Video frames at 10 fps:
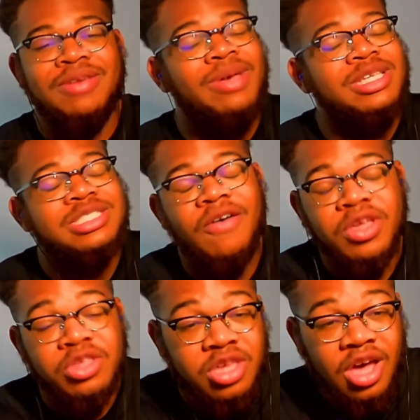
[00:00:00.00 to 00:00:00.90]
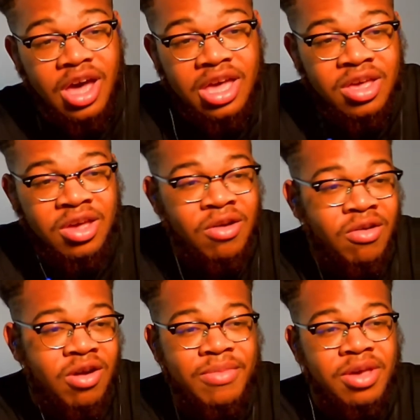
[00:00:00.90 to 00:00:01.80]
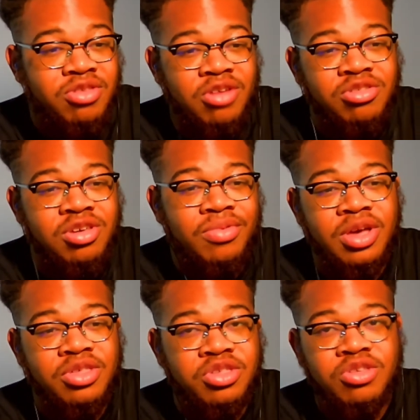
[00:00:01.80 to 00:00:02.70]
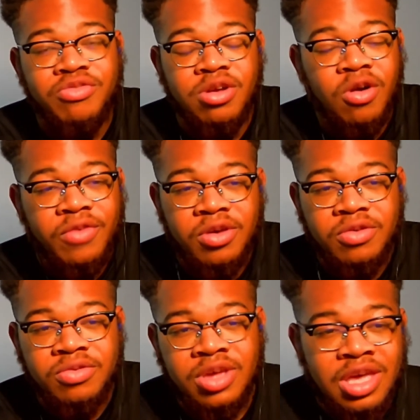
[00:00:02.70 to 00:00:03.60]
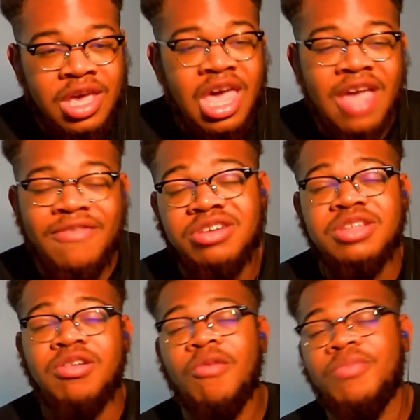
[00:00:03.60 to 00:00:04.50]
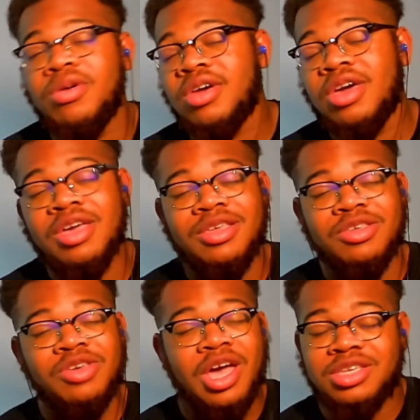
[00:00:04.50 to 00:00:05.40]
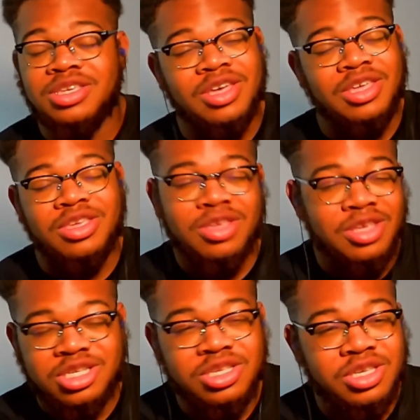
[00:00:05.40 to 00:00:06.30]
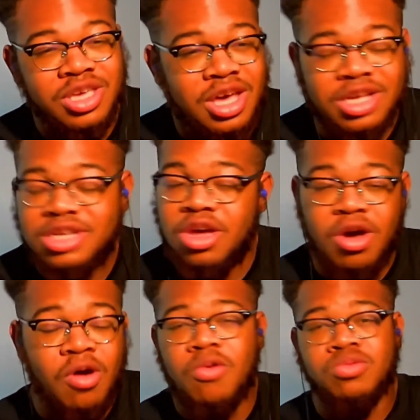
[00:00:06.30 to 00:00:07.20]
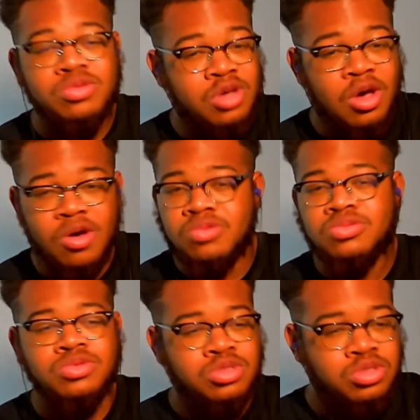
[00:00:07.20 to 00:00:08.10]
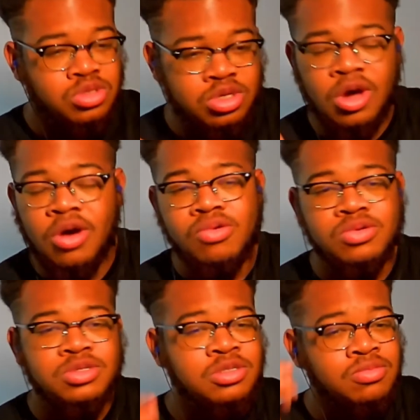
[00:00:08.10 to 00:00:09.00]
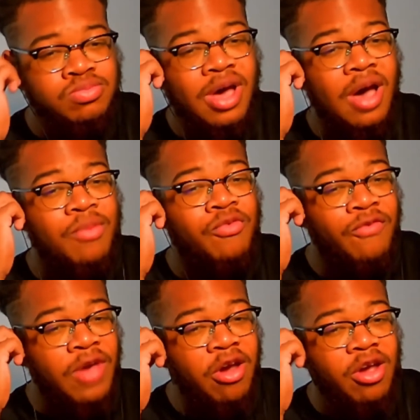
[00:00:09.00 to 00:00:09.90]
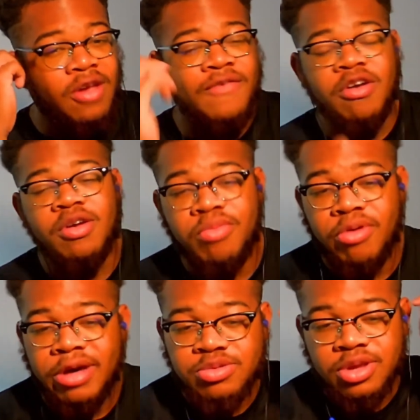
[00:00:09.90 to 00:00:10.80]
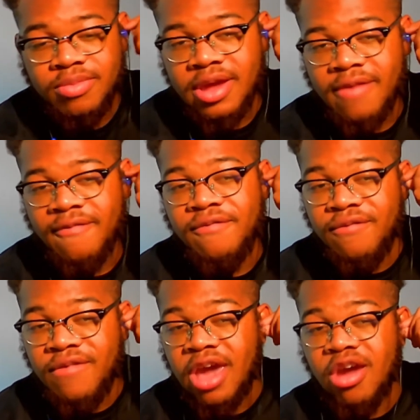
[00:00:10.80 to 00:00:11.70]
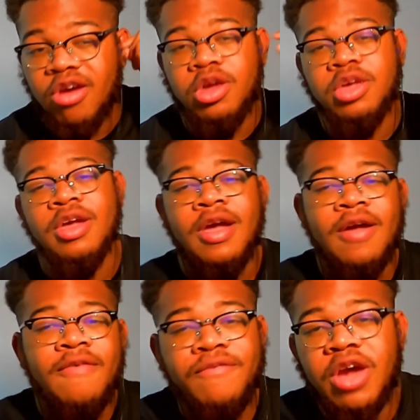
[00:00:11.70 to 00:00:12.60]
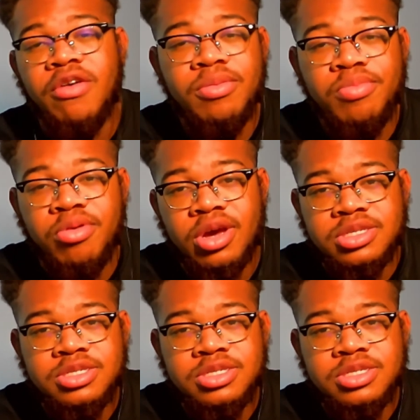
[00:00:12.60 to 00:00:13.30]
may settle for the shot, or he may shot dribbling and shoot right over you. If there's an open lane, you got, yeah, go. But I'm very, very impressed with him, man. Very, very impressed.